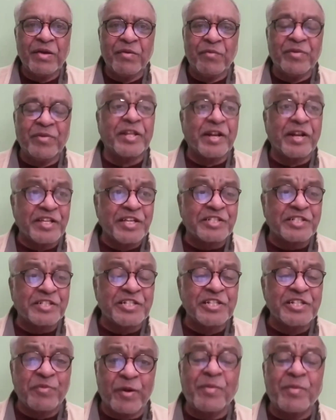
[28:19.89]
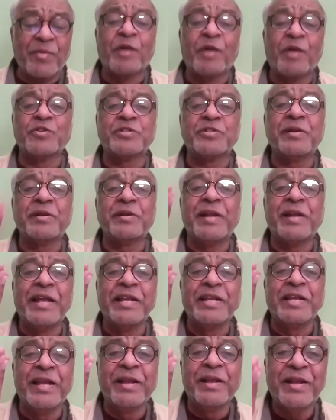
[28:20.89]
with the rejections from almost
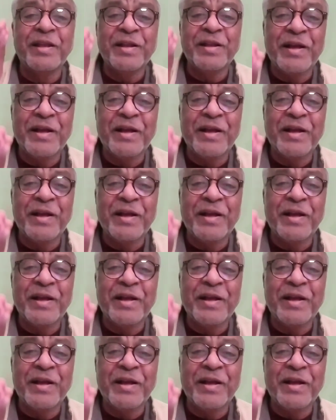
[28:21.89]
98%